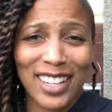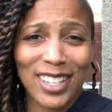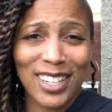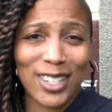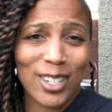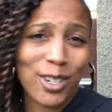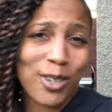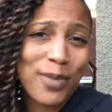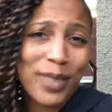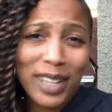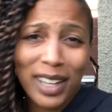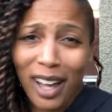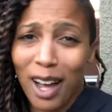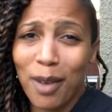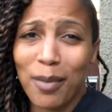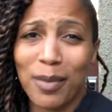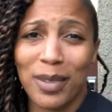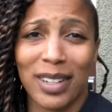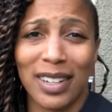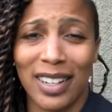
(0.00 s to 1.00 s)
shoot me a
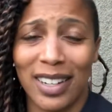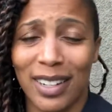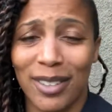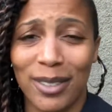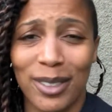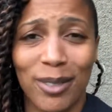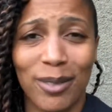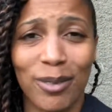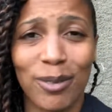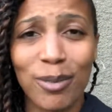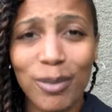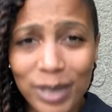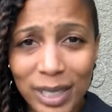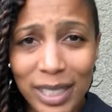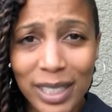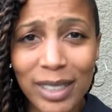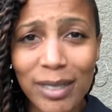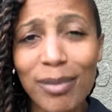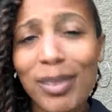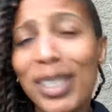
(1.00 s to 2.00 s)
comment. I would
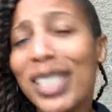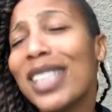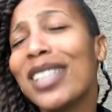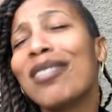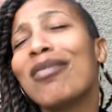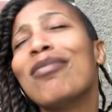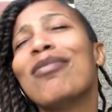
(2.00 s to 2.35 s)
really, really,